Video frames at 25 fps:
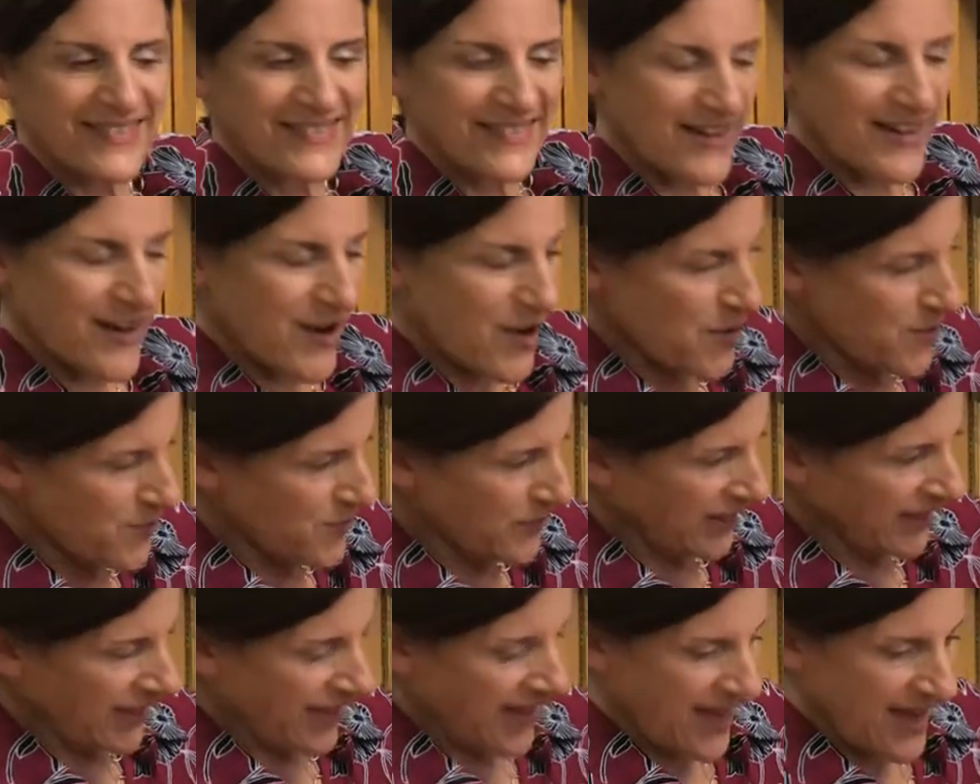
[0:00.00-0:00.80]

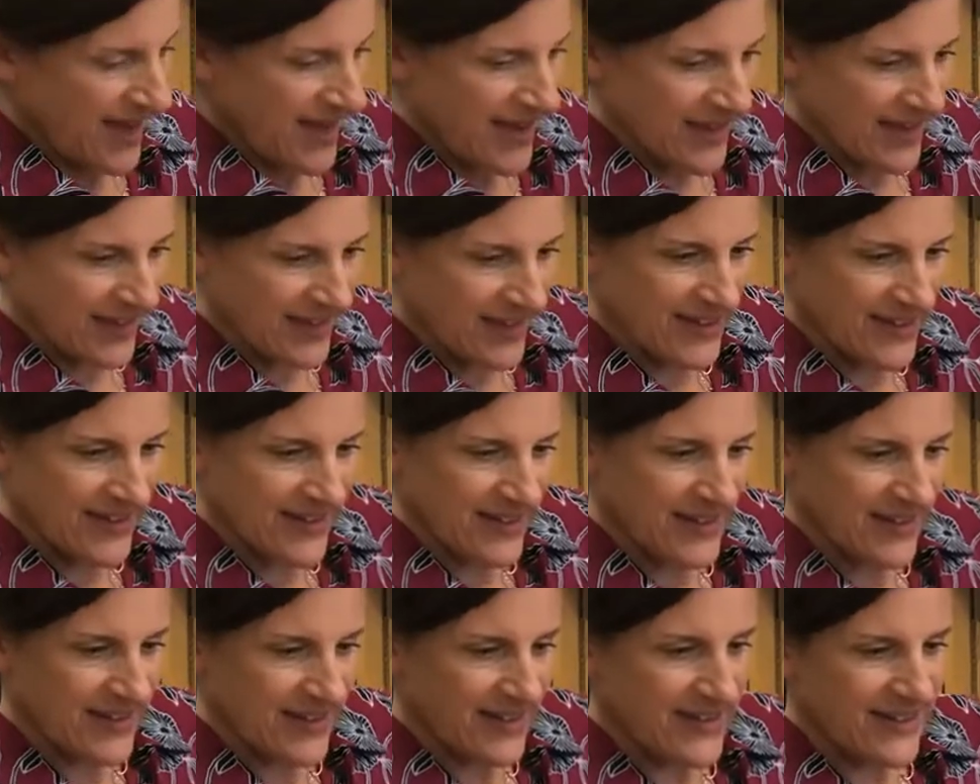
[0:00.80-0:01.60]
Okay,
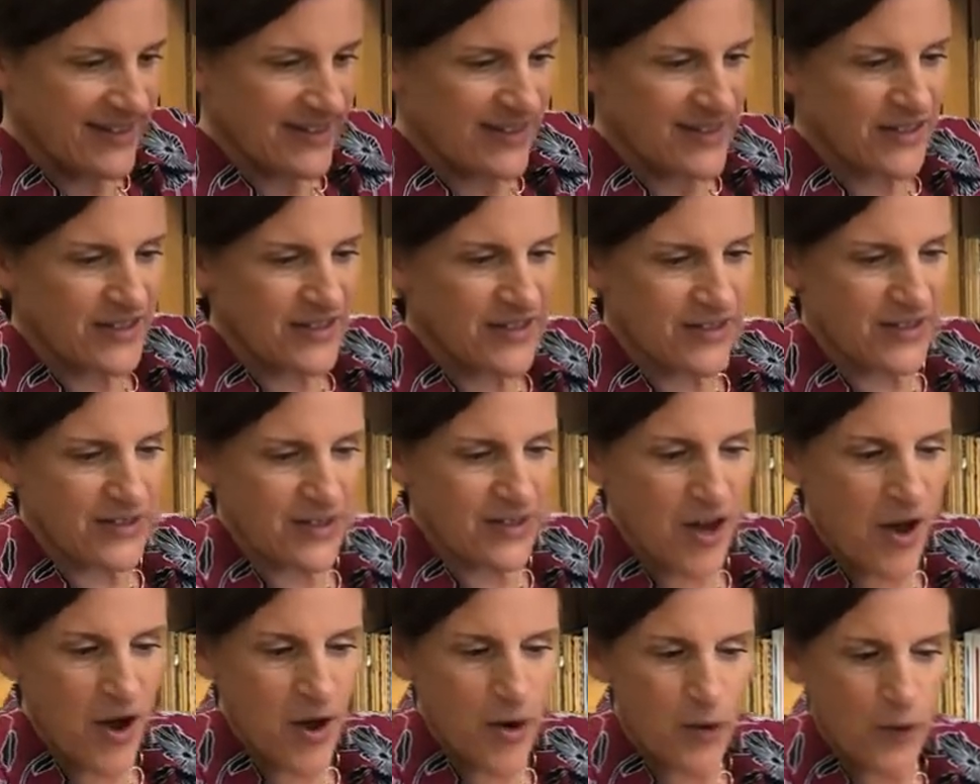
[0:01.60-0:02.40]

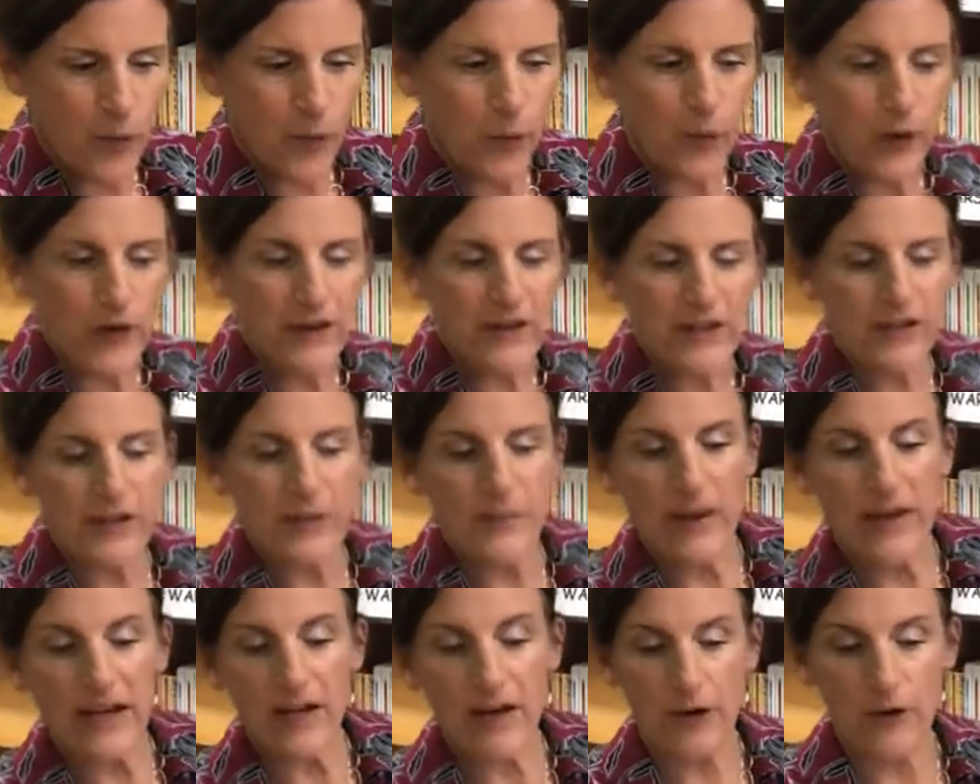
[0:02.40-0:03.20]
so we're gonna
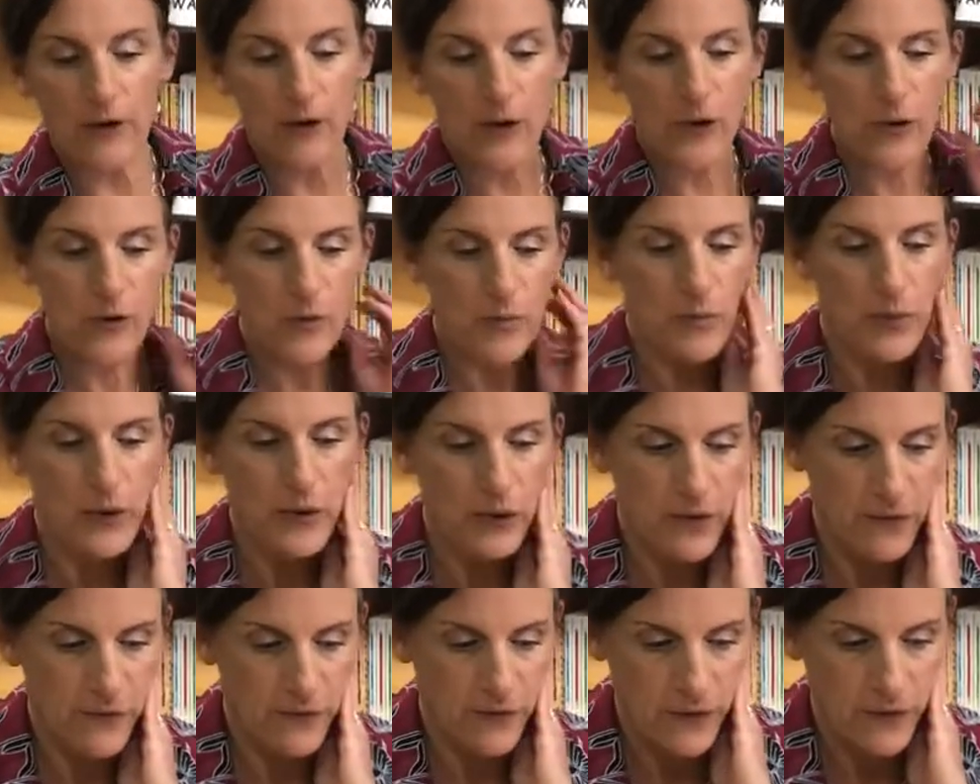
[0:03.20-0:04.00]
make our own
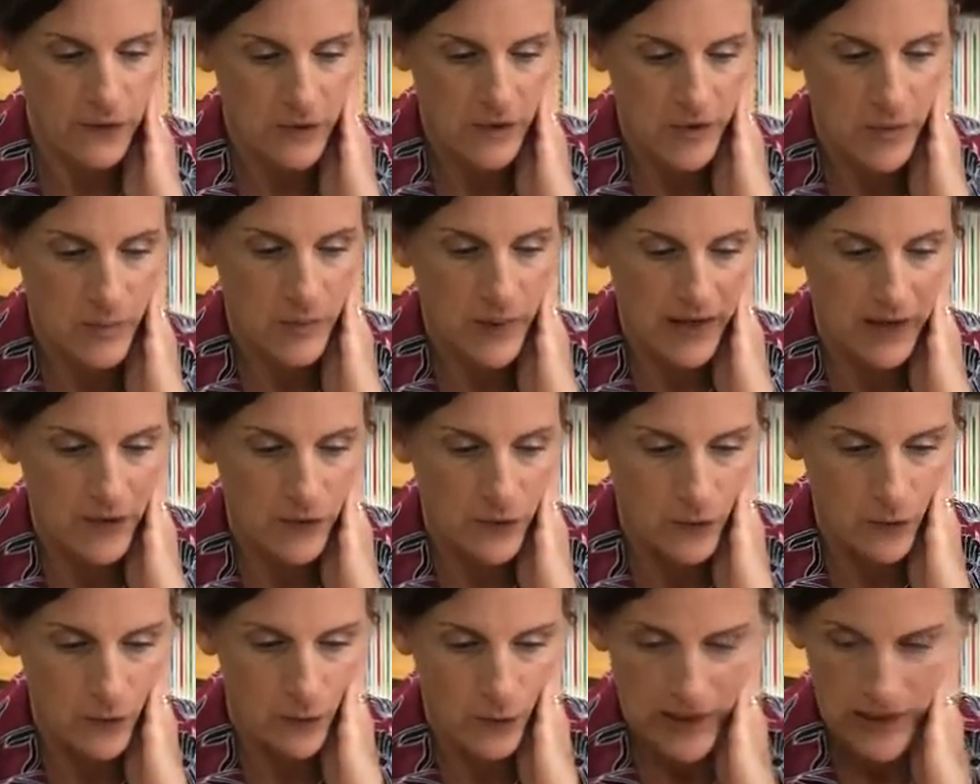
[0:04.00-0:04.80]
beautiful
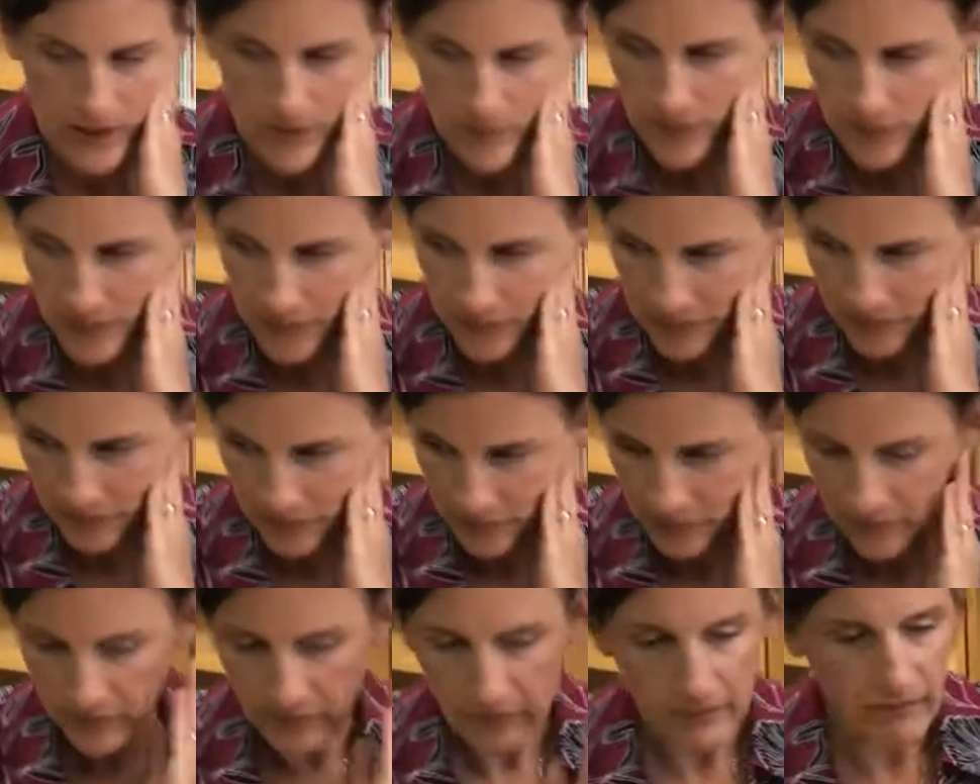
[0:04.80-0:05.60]
spider web
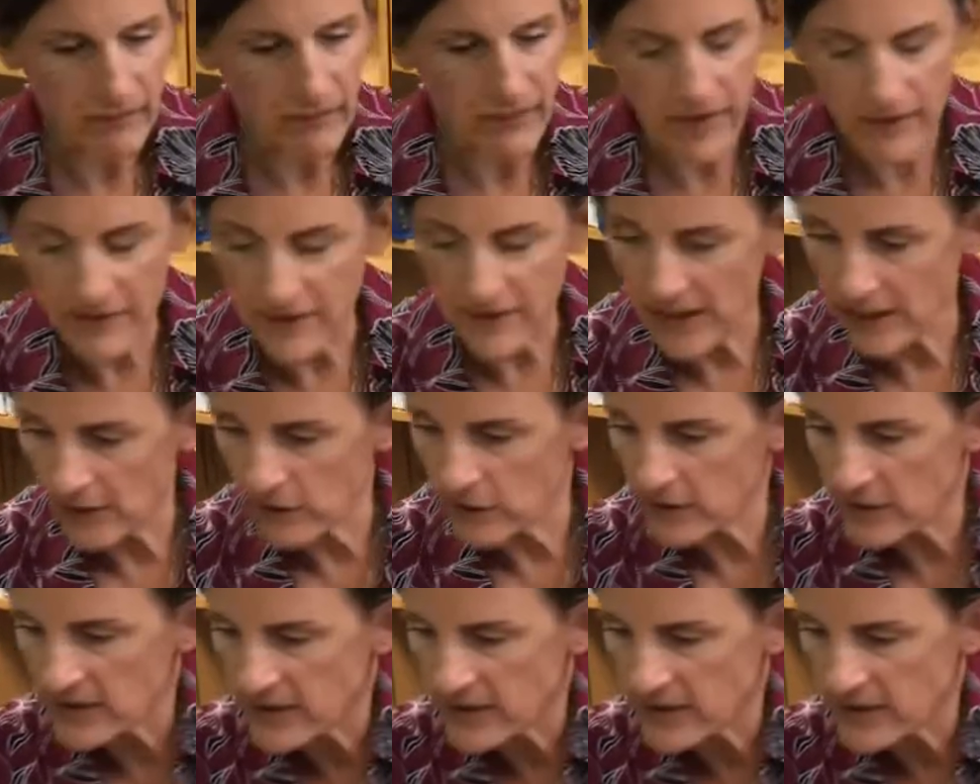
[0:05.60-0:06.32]
that looks